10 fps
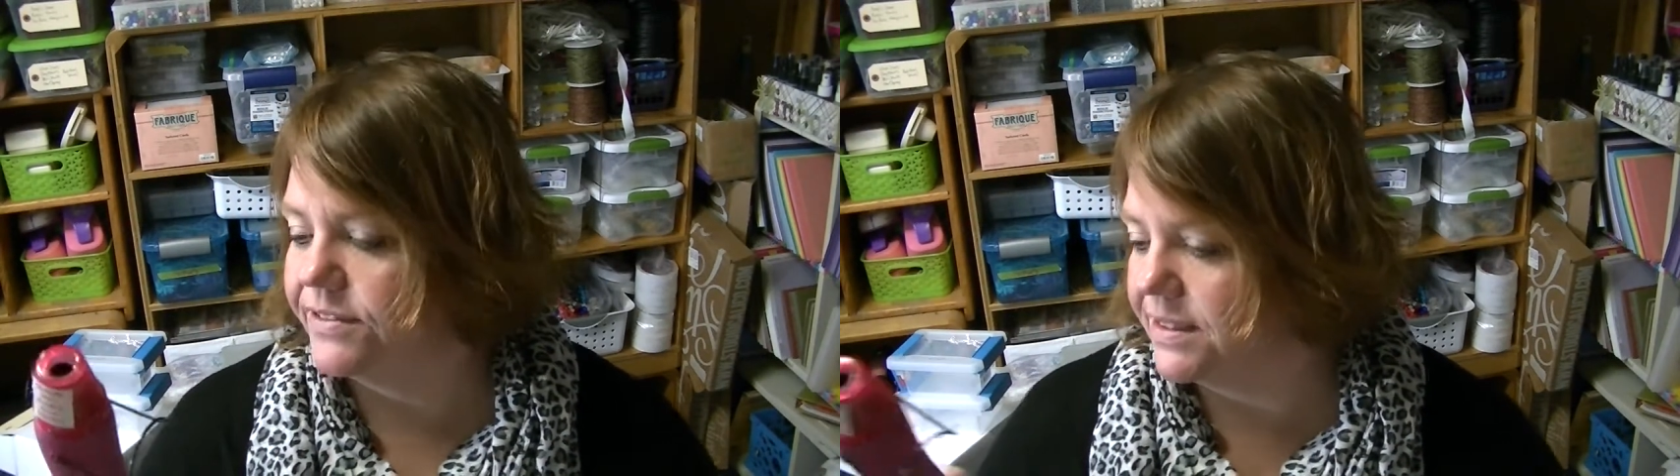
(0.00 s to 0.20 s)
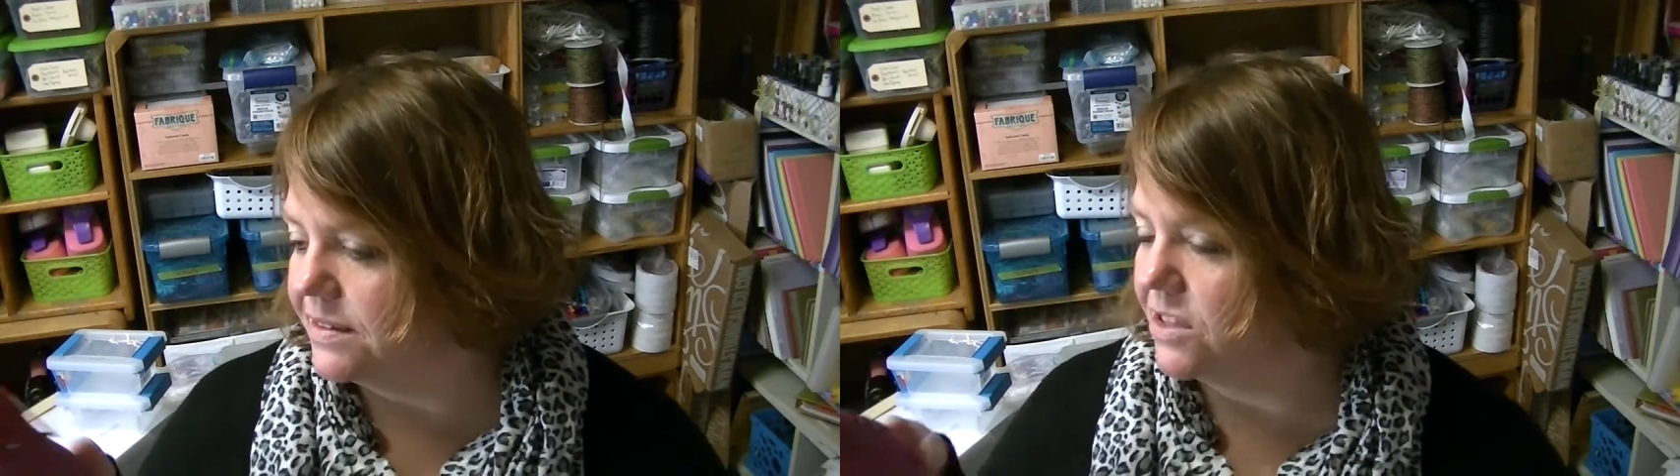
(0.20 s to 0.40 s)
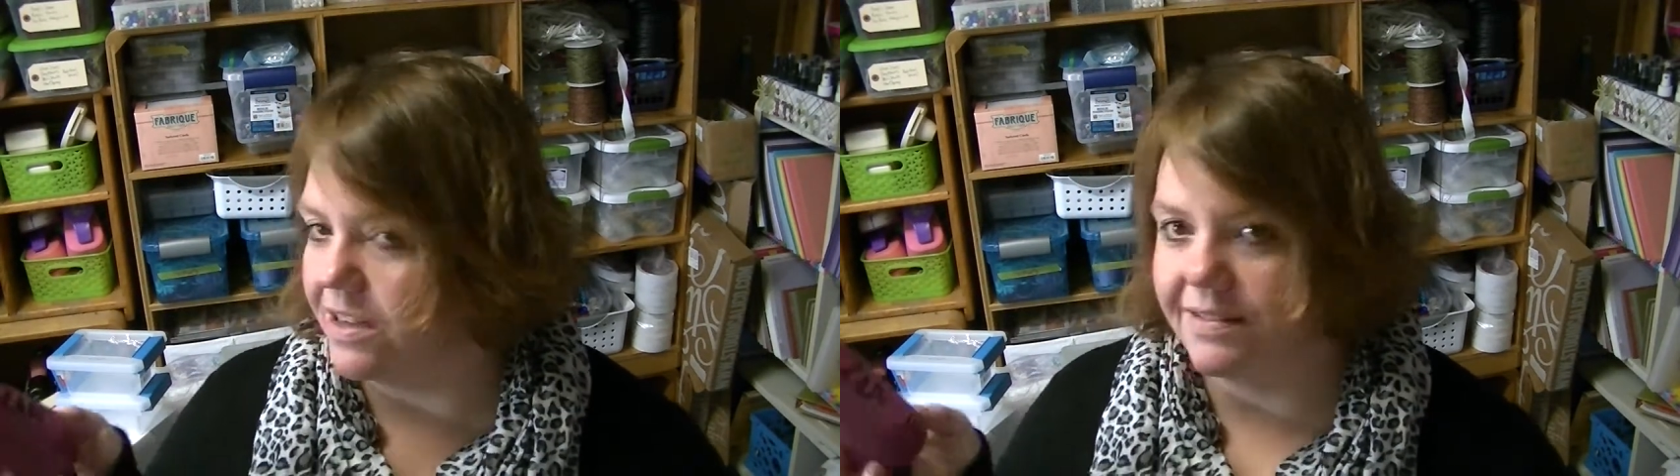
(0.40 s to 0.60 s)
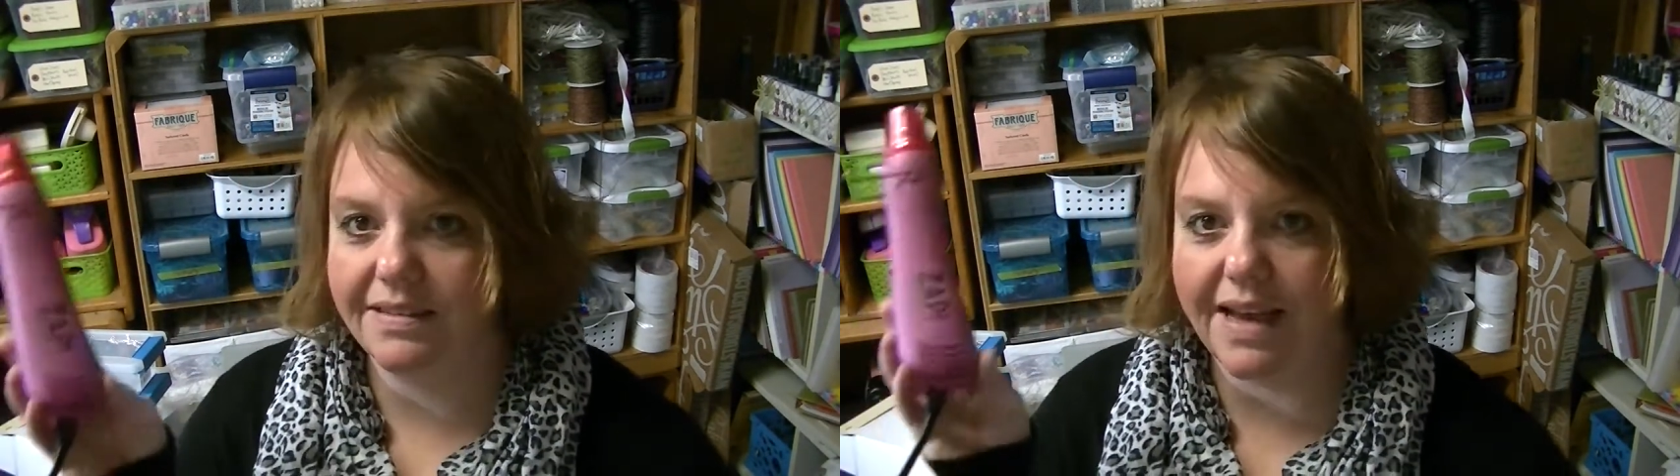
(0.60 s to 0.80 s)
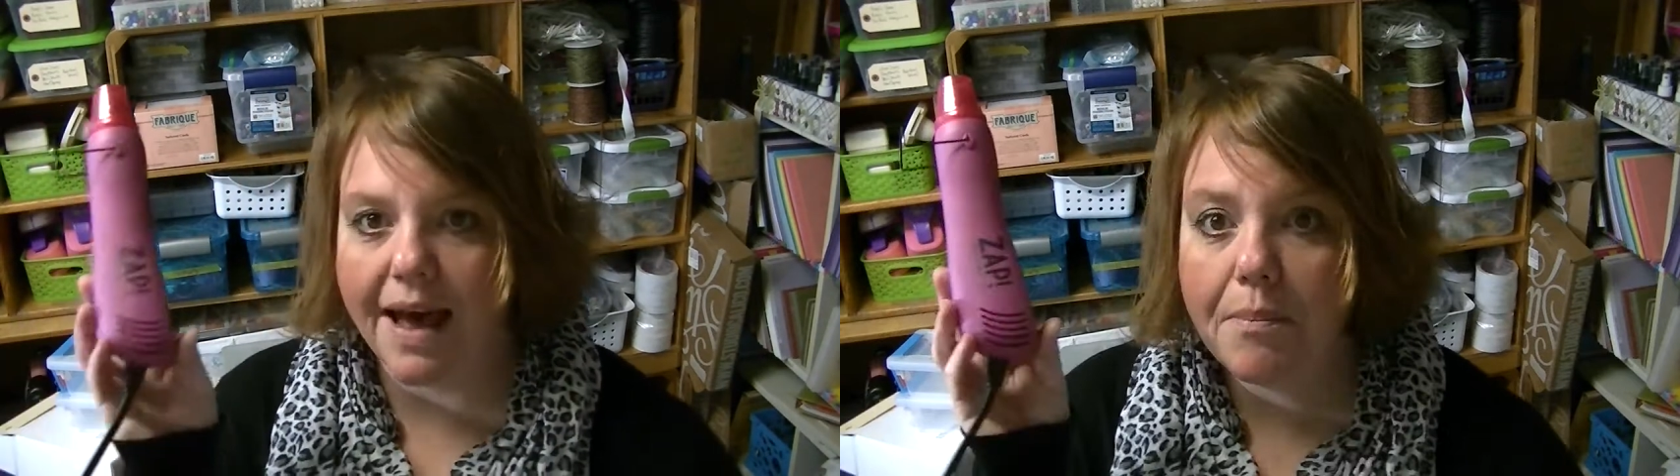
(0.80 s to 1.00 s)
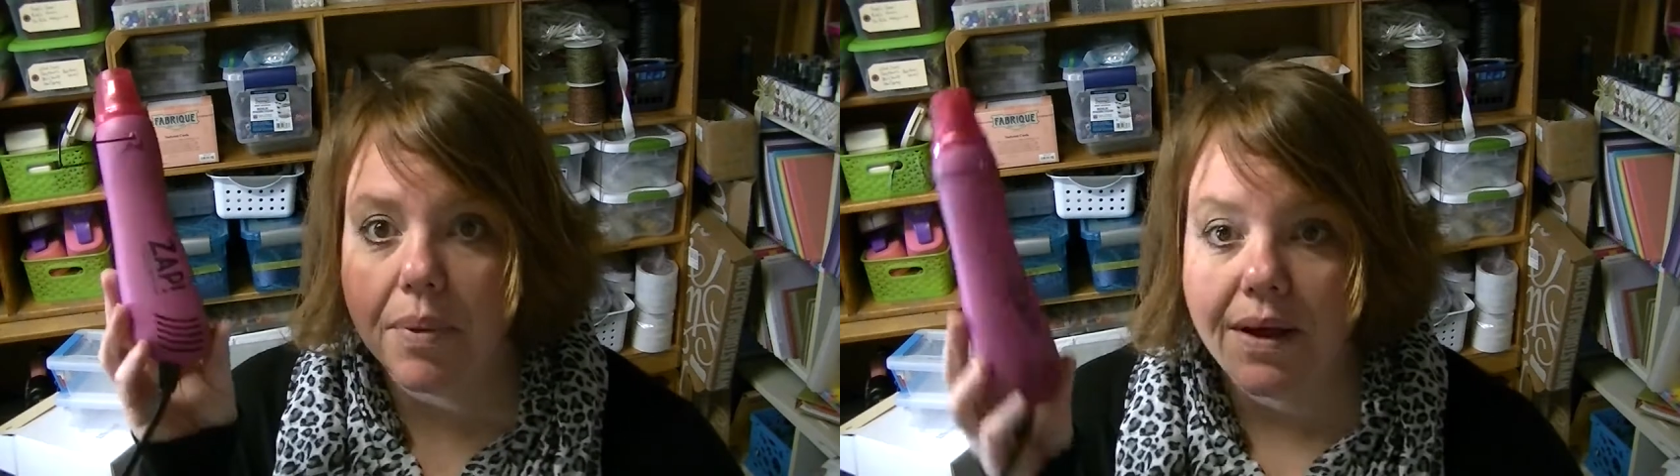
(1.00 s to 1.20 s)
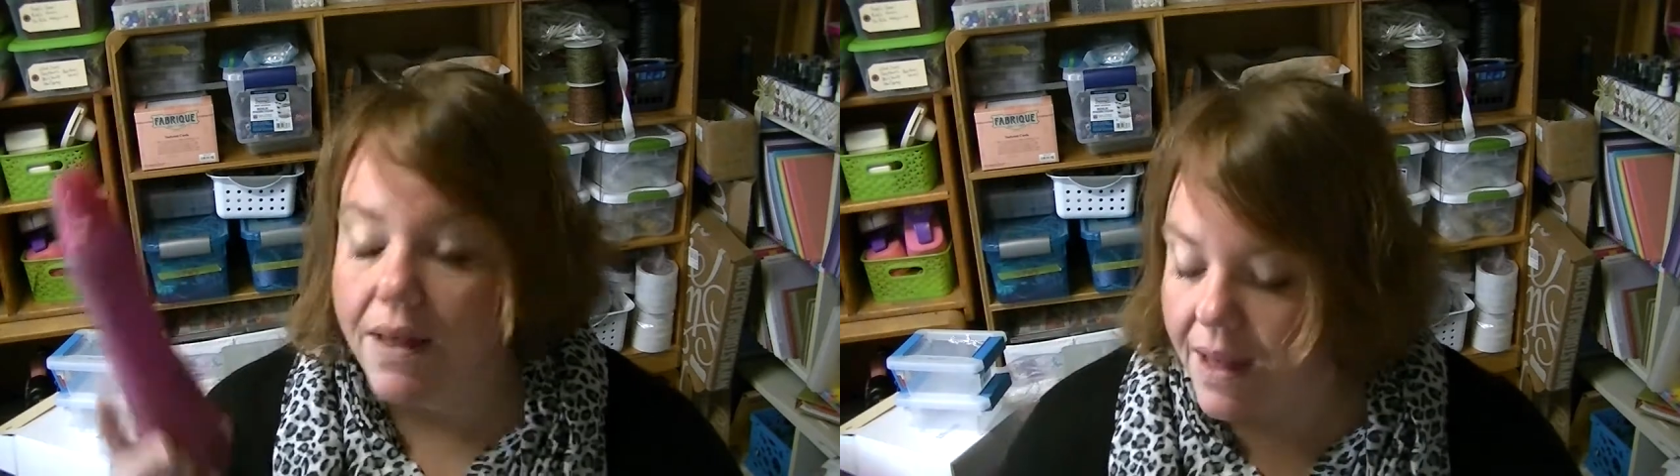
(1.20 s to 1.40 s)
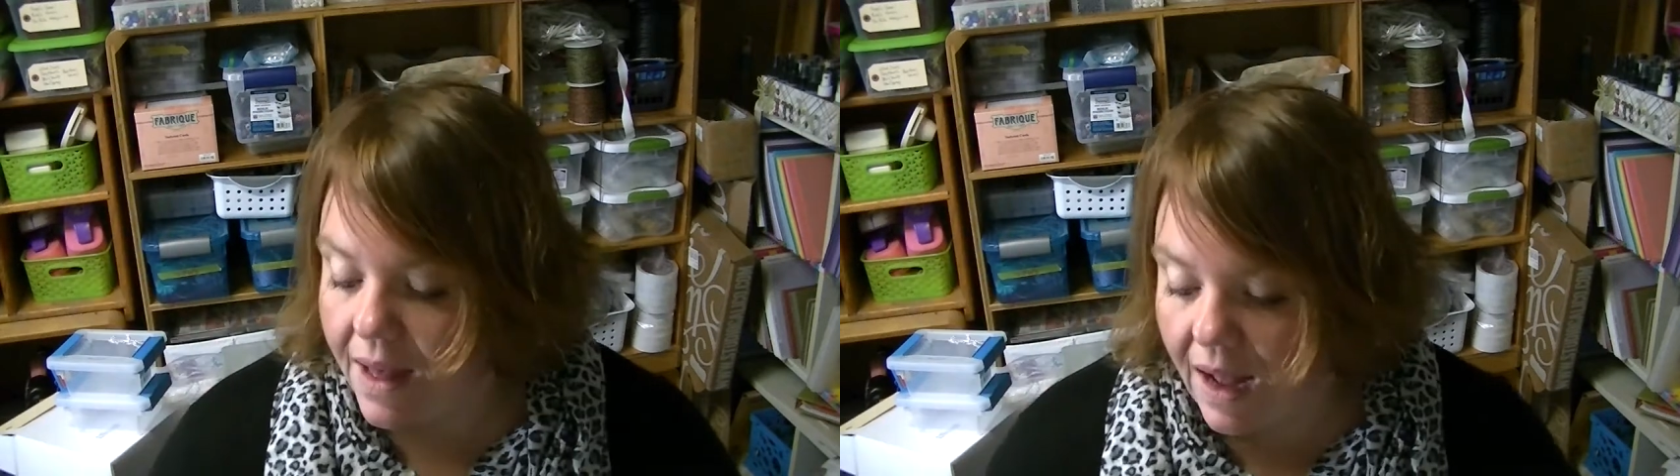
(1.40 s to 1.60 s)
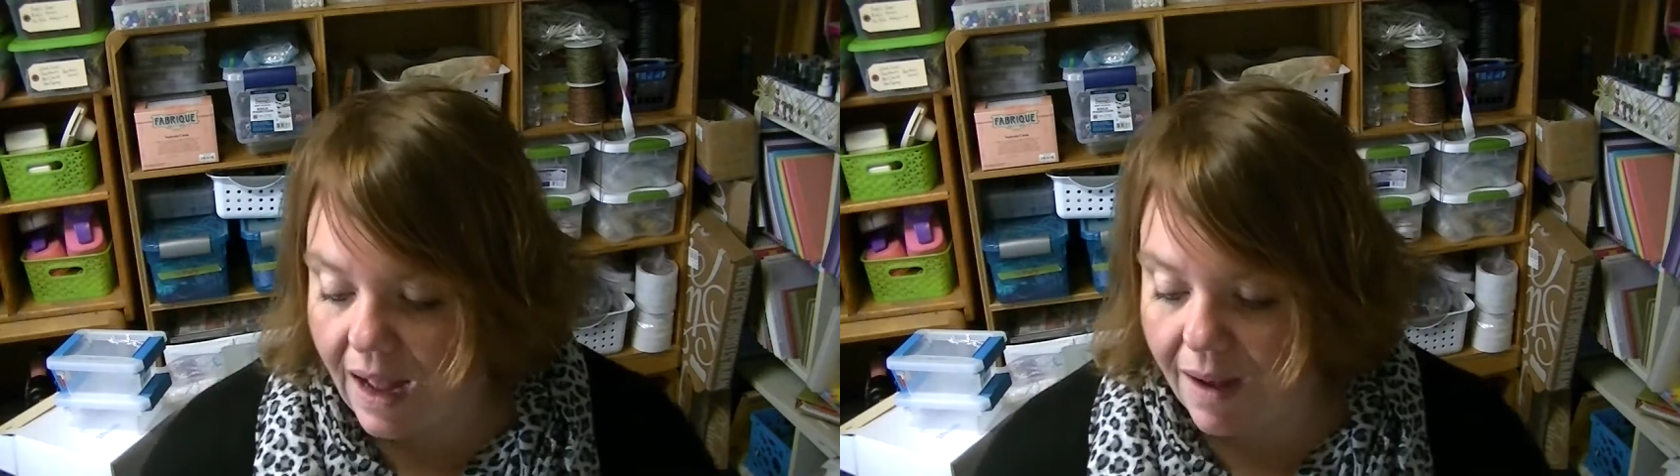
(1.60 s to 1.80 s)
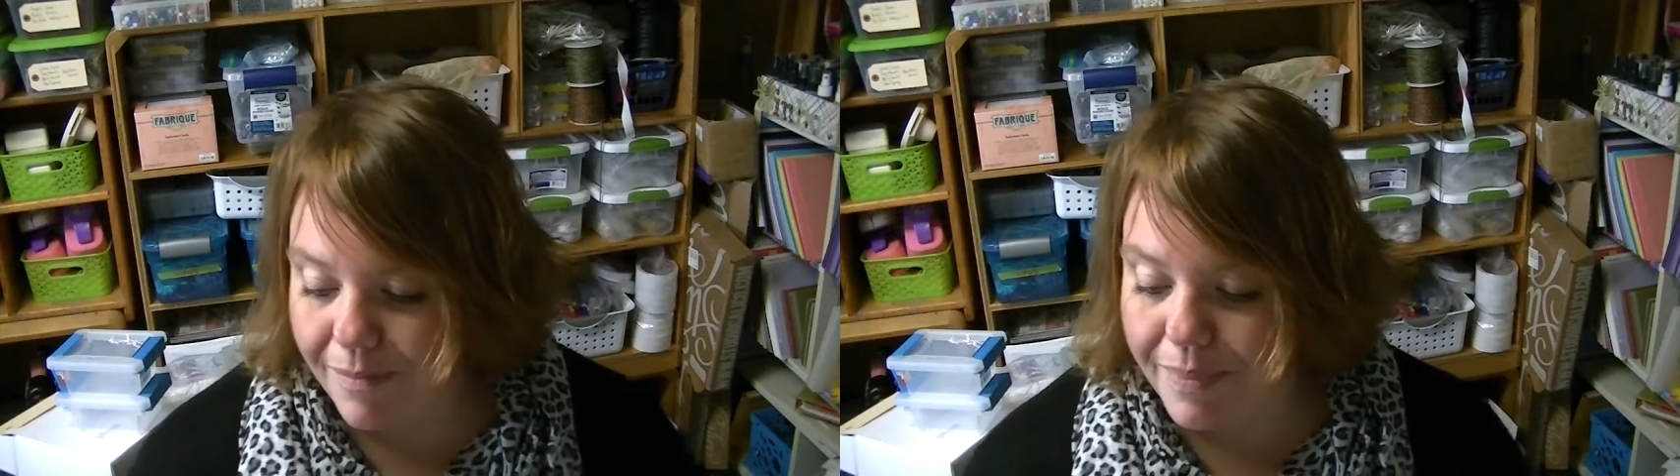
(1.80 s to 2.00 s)
It's called Zap.
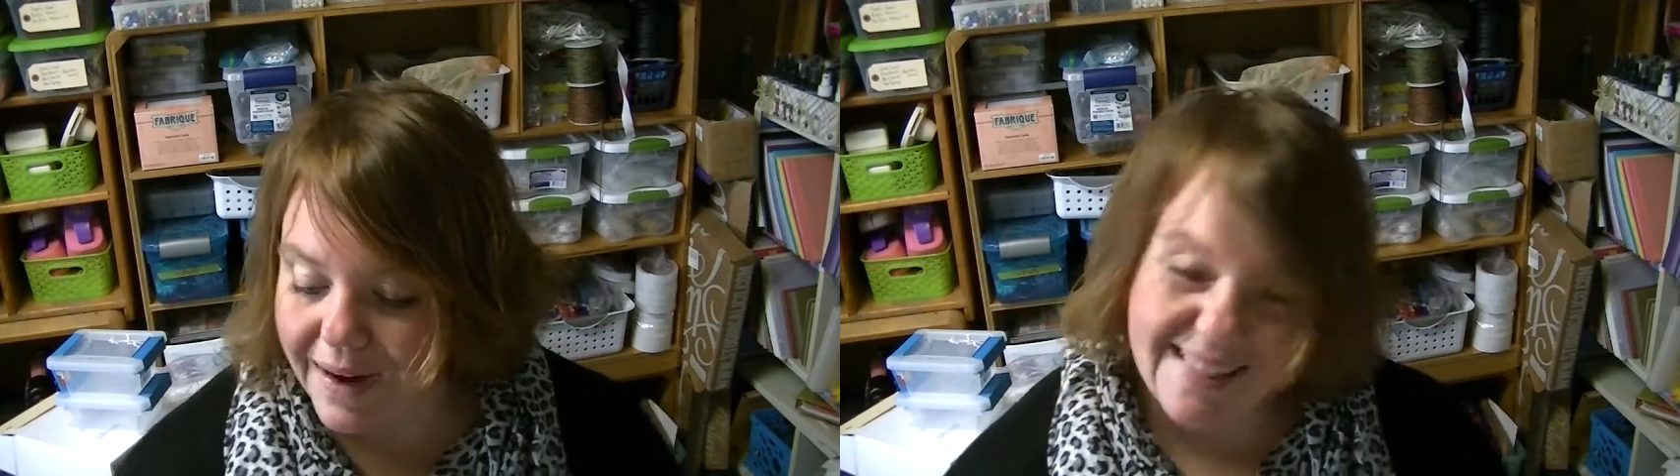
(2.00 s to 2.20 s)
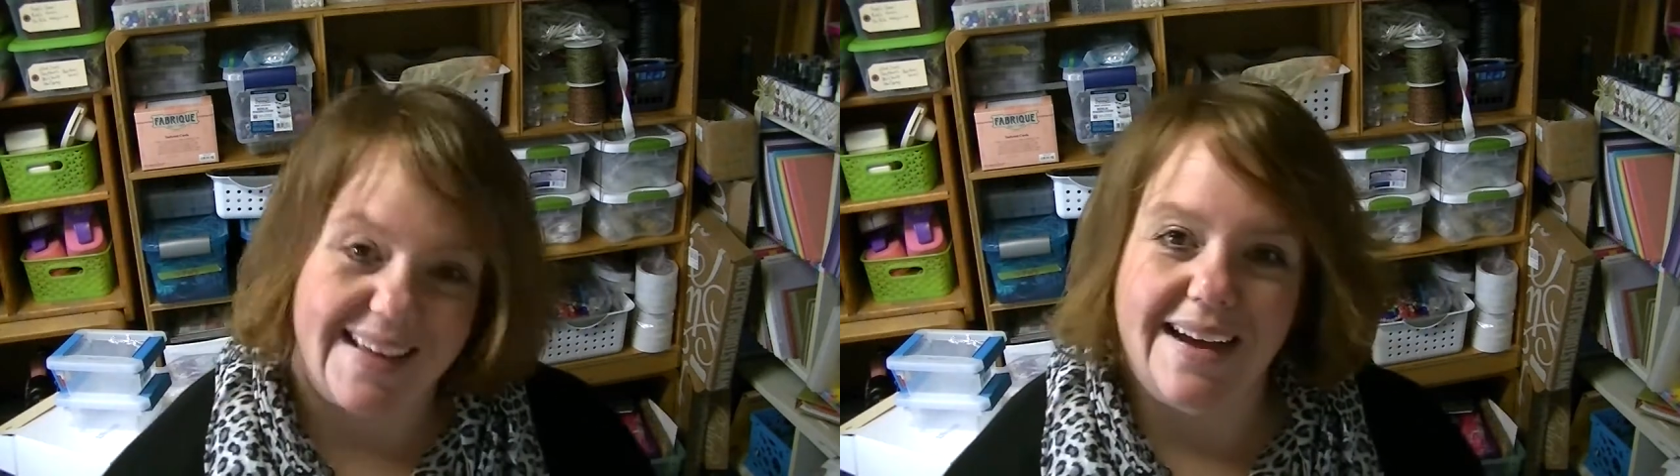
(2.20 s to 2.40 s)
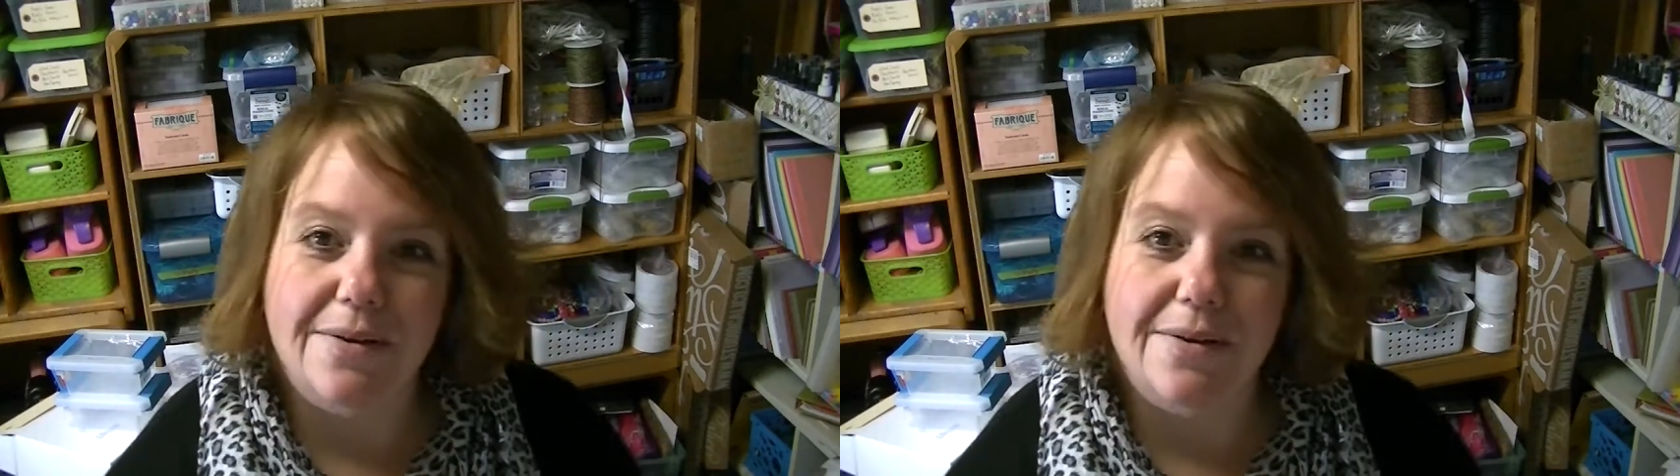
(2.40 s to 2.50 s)
But I think